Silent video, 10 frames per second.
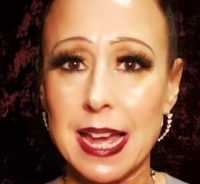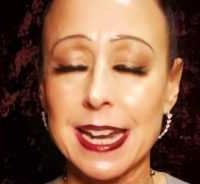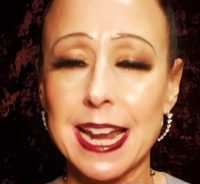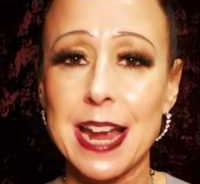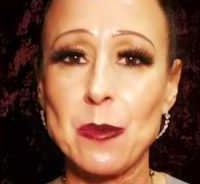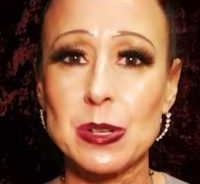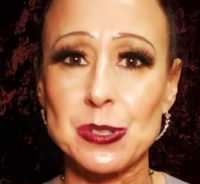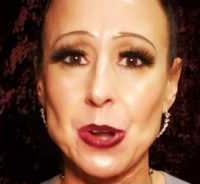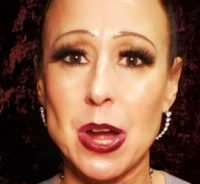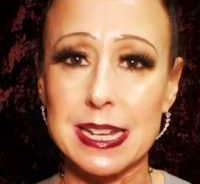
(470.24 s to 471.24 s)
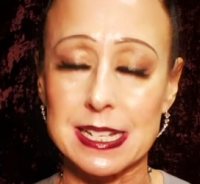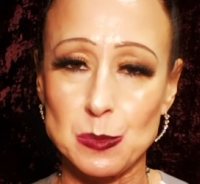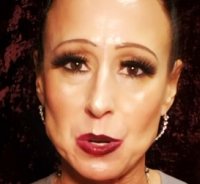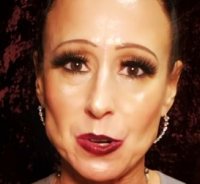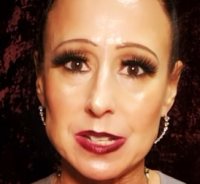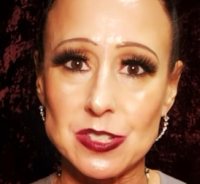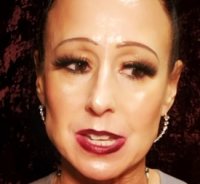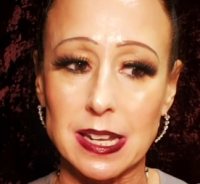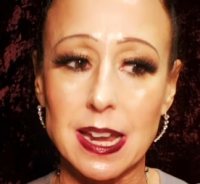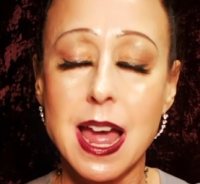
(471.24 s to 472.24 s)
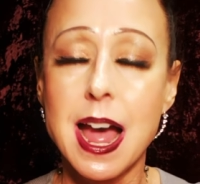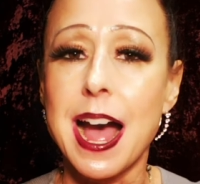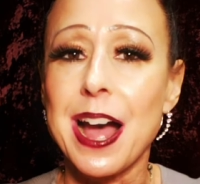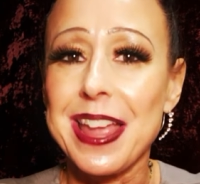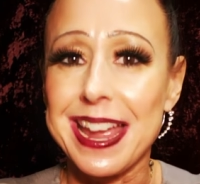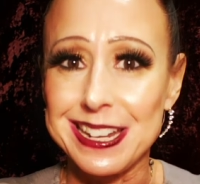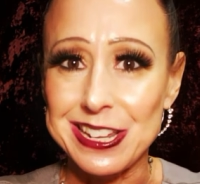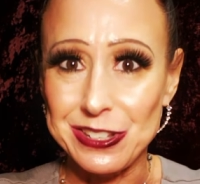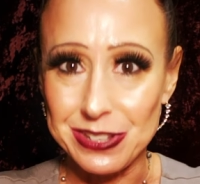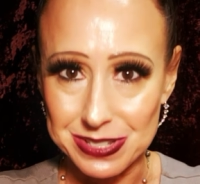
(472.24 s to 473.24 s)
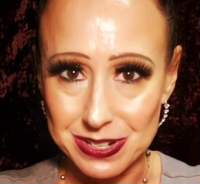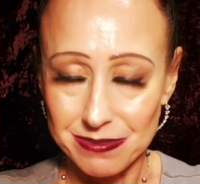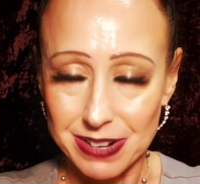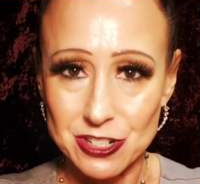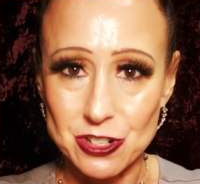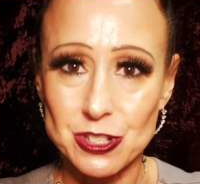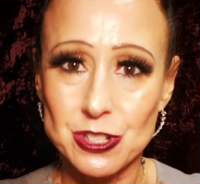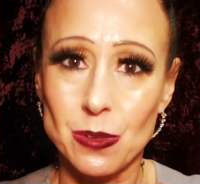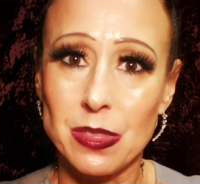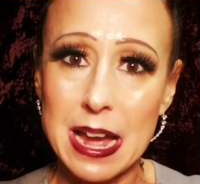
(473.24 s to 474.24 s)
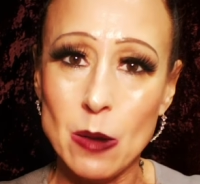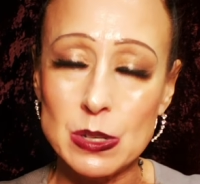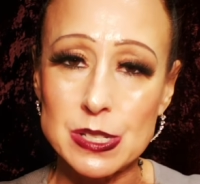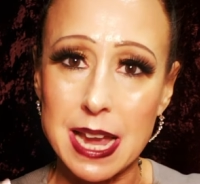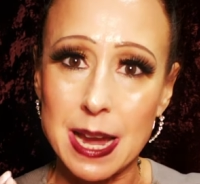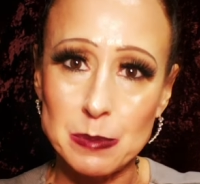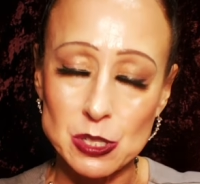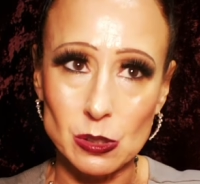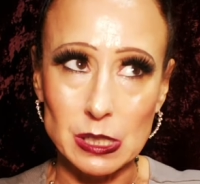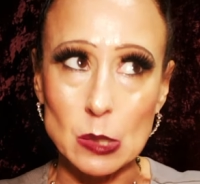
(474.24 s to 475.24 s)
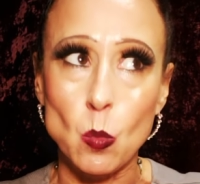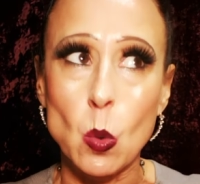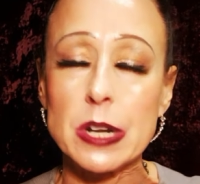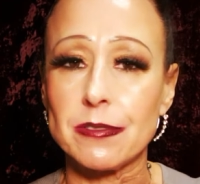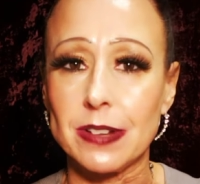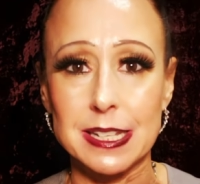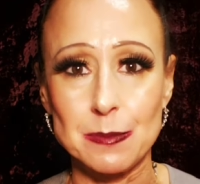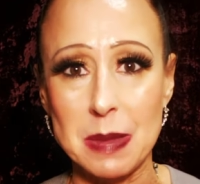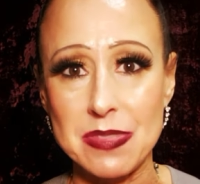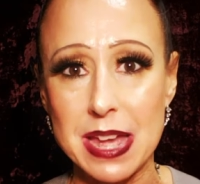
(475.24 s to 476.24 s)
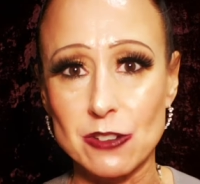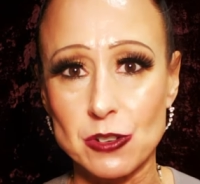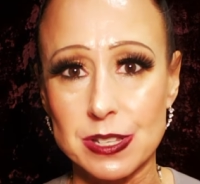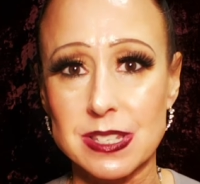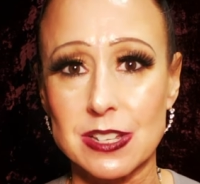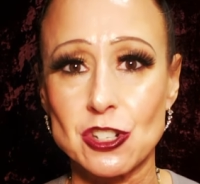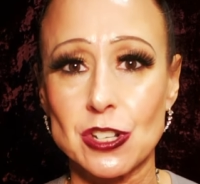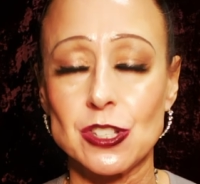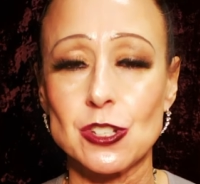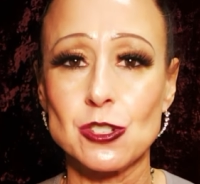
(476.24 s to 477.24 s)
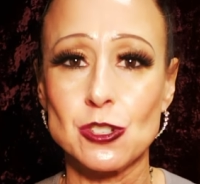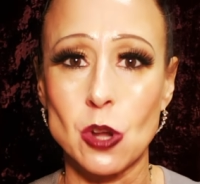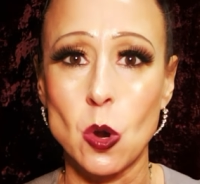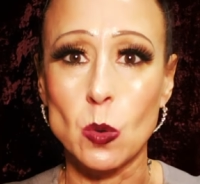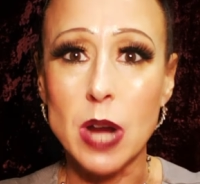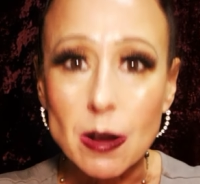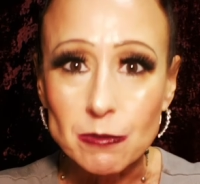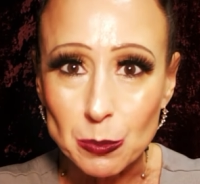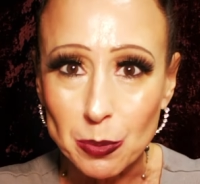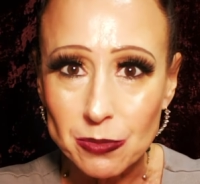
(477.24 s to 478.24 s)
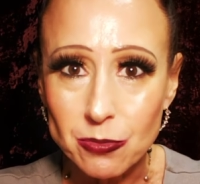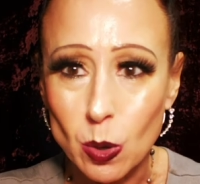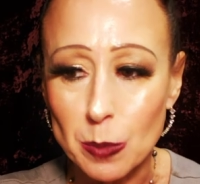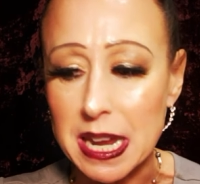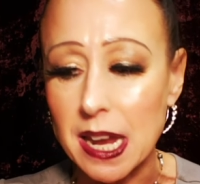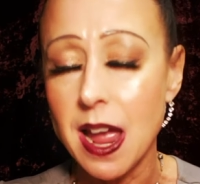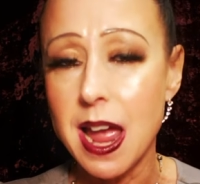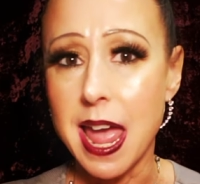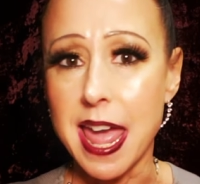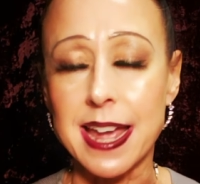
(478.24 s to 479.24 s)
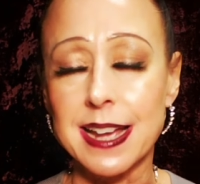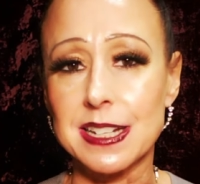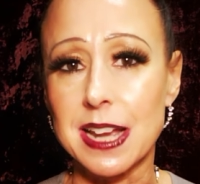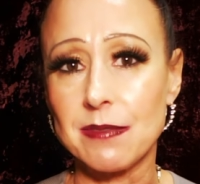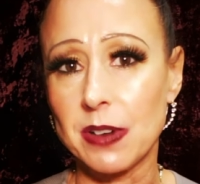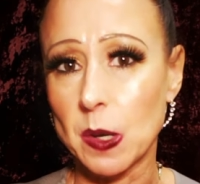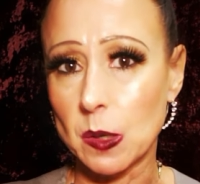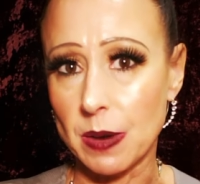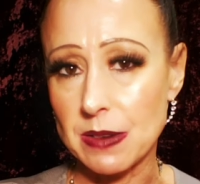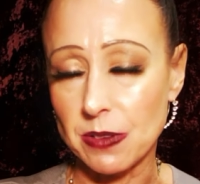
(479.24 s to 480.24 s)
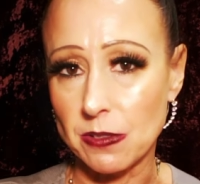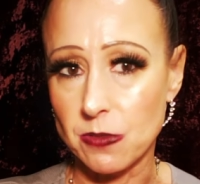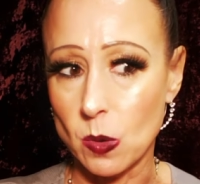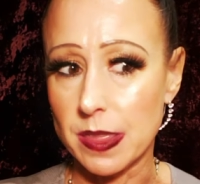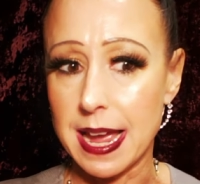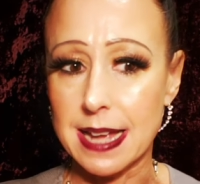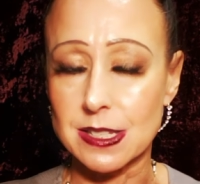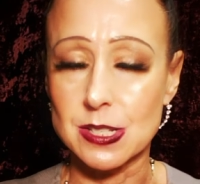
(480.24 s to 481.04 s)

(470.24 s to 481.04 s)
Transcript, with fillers: that, I was not experiencing any yeast infections. So that was absolutely wonderful. It made that transition so comfortable for me, and I'm very grateful for that.